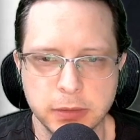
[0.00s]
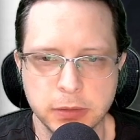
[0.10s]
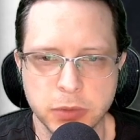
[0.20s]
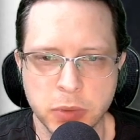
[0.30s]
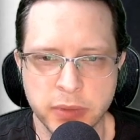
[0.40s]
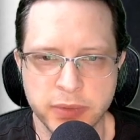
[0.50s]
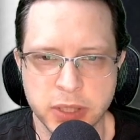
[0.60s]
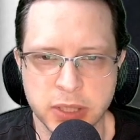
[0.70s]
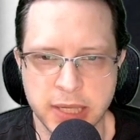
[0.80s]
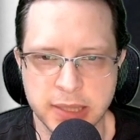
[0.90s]
sort of
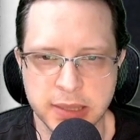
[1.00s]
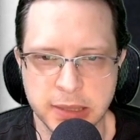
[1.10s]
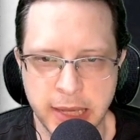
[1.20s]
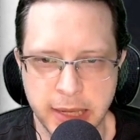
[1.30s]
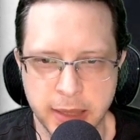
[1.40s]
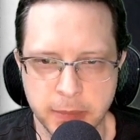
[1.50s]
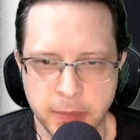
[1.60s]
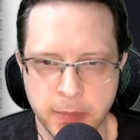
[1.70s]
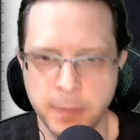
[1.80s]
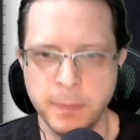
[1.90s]
suggests like
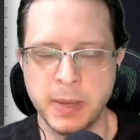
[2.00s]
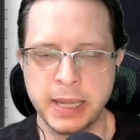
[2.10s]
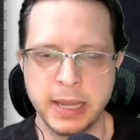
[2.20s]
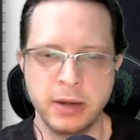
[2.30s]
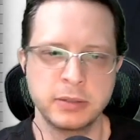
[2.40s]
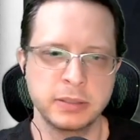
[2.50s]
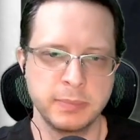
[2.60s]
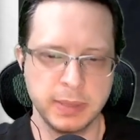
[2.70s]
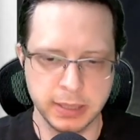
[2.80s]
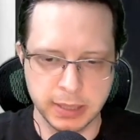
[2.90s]
my character's
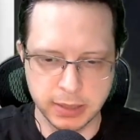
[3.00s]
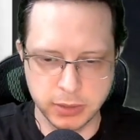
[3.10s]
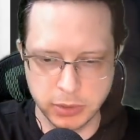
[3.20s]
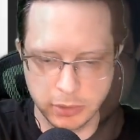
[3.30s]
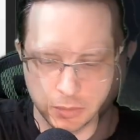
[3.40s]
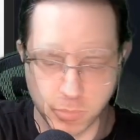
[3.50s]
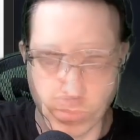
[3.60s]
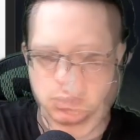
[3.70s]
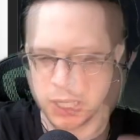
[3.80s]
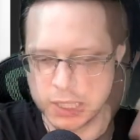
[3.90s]
ability to
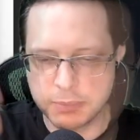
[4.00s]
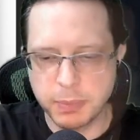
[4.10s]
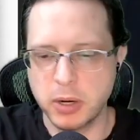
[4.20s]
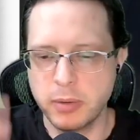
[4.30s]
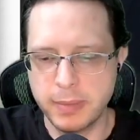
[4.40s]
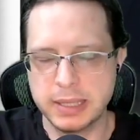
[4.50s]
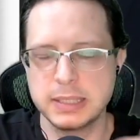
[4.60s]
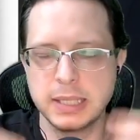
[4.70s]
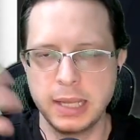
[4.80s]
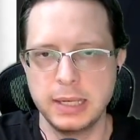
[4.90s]

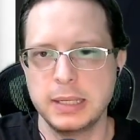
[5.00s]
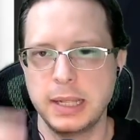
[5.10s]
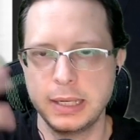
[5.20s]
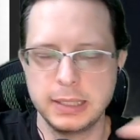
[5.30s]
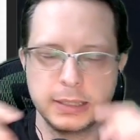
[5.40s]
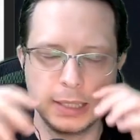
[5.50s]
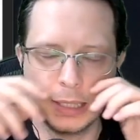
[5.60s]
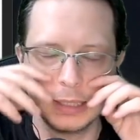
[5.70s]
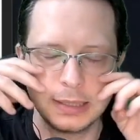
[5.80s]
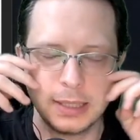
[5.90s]
experiment
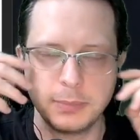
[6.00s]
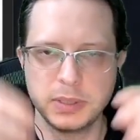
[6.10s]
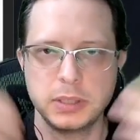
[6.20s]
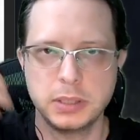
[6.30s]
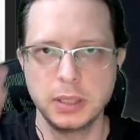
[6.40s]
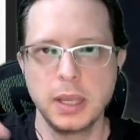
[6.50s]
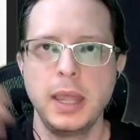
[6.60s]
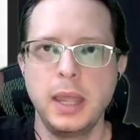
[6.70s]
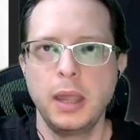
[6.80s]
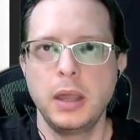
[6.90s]
and attempt to
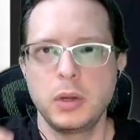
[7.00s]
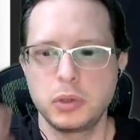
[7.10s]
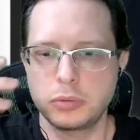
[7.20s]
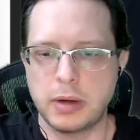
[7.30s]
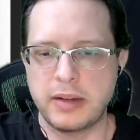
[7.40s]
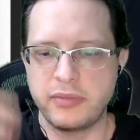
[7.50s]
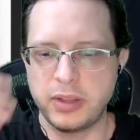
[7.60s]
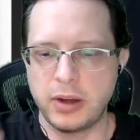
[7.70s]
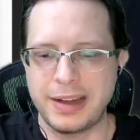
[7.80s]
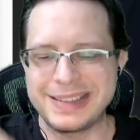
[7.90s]
try to
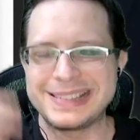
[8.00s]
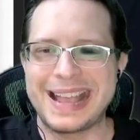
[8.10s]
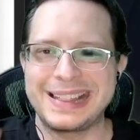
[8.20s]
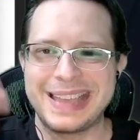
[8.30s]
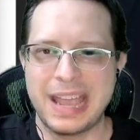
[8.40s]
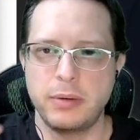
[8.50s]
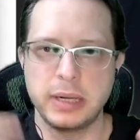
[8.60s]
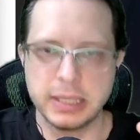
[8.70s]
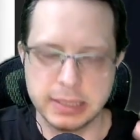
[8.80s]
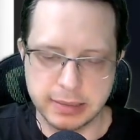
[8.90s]
figure out exactly how it
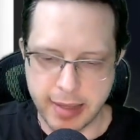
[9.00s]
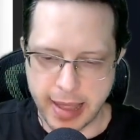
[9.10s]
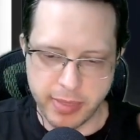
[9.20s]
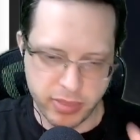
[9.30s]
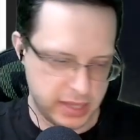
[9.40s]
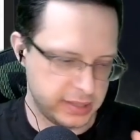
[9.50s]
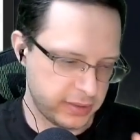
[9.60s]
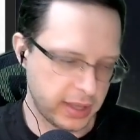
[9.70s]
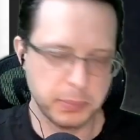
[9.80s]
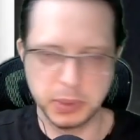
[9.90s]
is that this
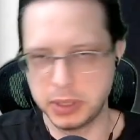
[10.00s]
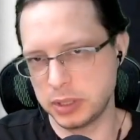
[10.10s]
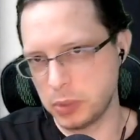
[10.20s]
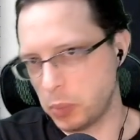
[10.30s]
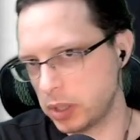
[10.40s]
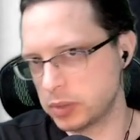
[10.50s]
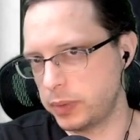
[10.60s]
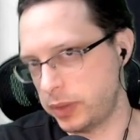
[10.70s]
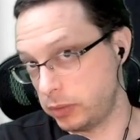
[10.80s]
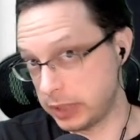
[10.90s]
thing potentially worked,
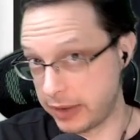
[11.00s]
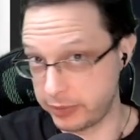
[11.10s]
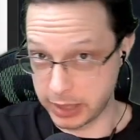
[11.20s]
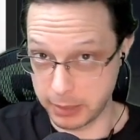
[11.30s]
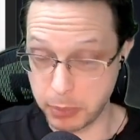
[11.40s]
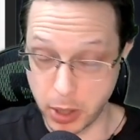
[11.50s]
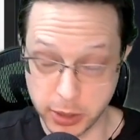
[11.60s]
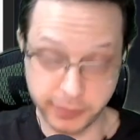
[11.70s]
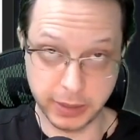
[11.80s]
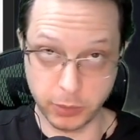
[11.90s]
with only having like part
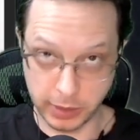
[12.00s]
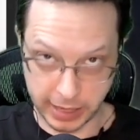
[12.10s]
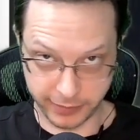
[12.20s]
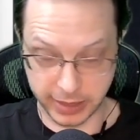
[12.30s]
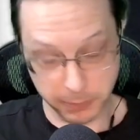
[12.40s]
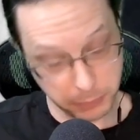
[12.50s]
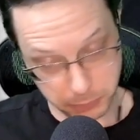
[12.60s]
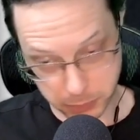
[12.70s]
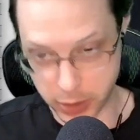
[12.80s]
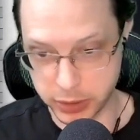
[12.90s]
of it or having it
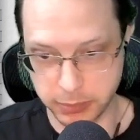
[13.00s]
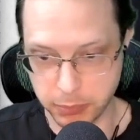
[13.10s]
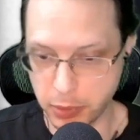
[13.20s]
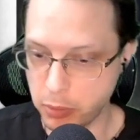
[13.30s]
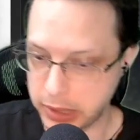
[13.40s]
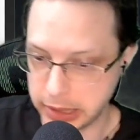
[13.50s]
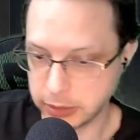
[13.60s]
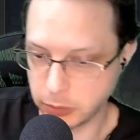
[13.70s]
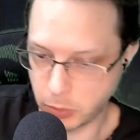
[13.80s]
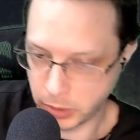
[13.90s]
partially
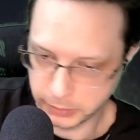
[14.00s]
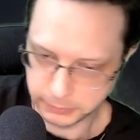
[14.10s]
broken, or